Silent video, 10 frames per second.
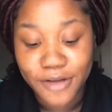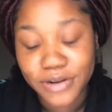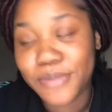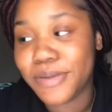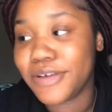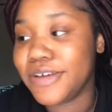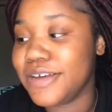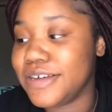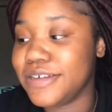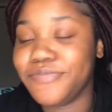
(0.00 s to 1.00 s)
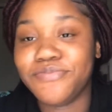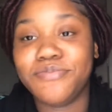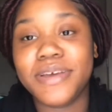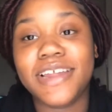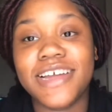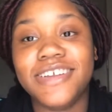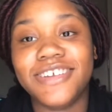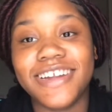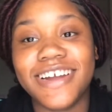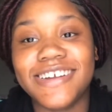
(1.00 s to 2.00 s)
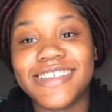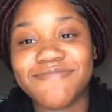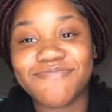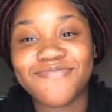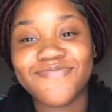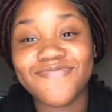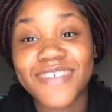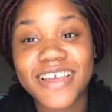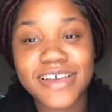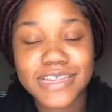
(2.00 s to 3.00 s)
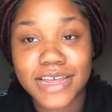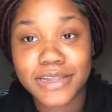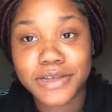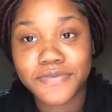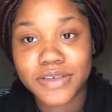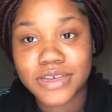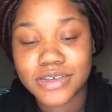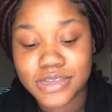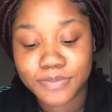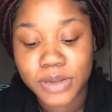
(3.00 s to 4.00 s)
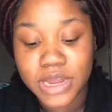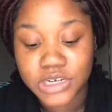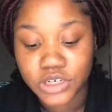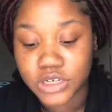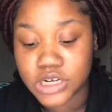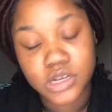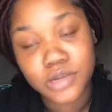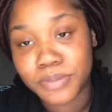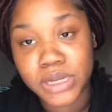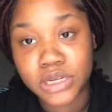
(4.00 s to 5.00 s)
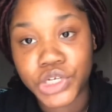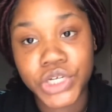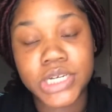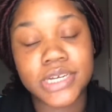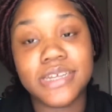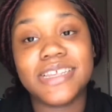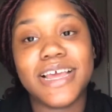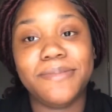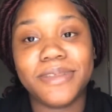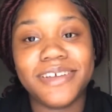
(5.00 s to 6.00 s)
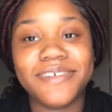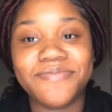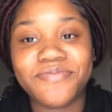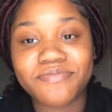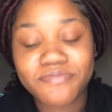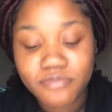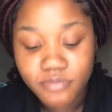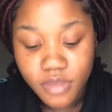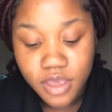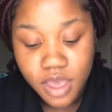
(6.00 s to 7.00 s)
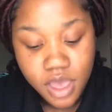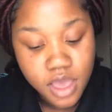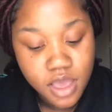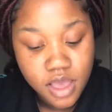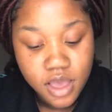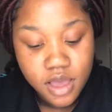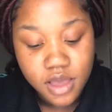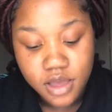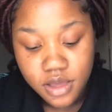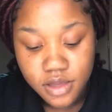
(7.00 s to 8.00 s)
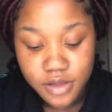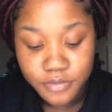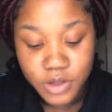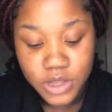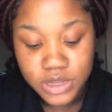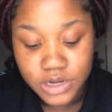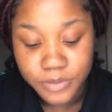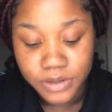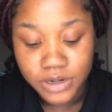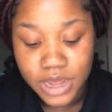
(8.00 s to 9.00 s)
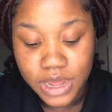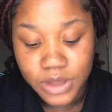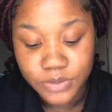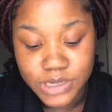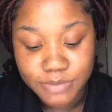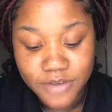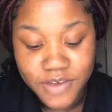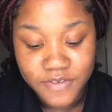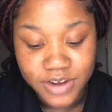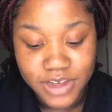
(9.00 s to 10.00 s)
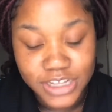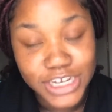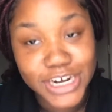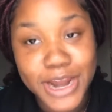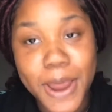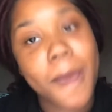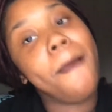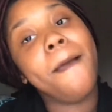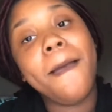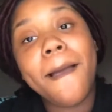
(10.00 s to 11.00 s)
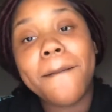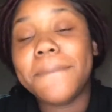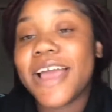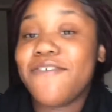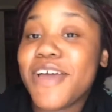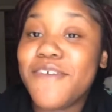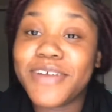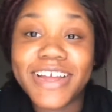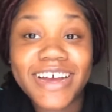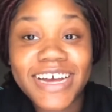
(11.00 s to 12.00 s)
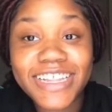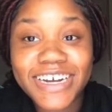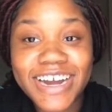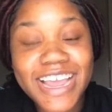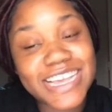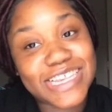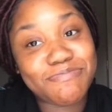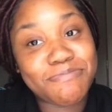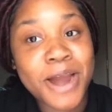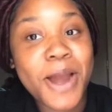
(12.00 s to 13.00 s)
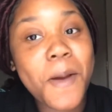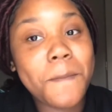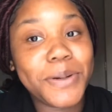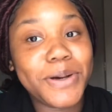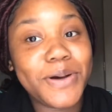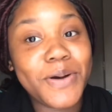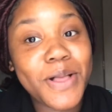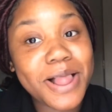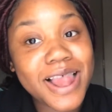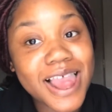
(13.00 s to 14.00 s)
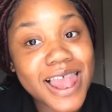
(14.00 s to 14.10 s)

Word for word: I want to be a um, pediatric nurse because I love kids. Pediatric nurse, pediatrician, same thing. Um, number nine, what's my favorite color? My favorite color is purple